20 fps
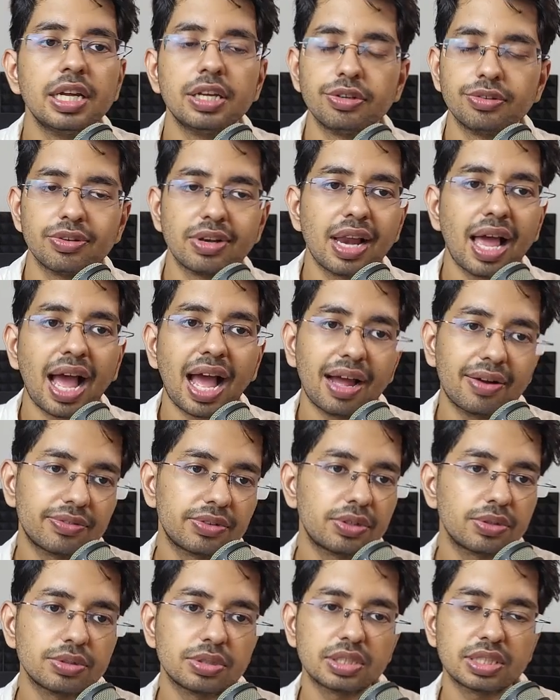You will have
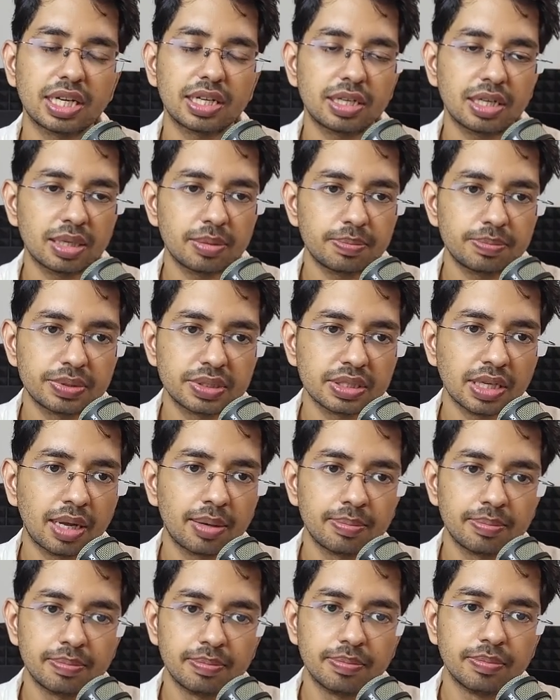to set up
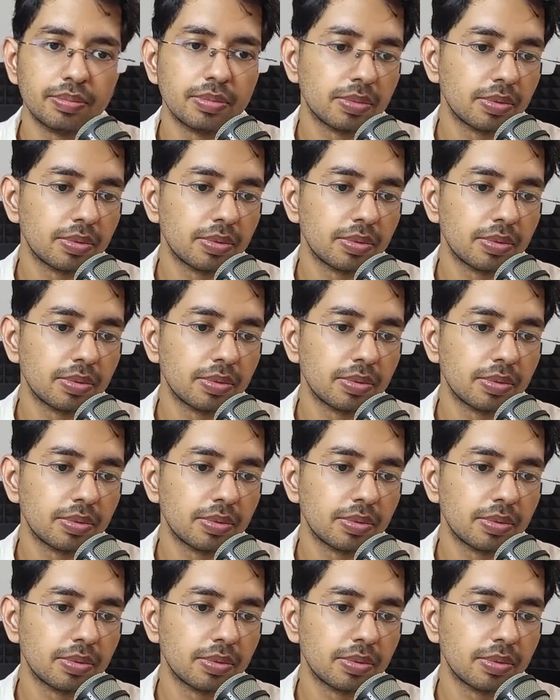some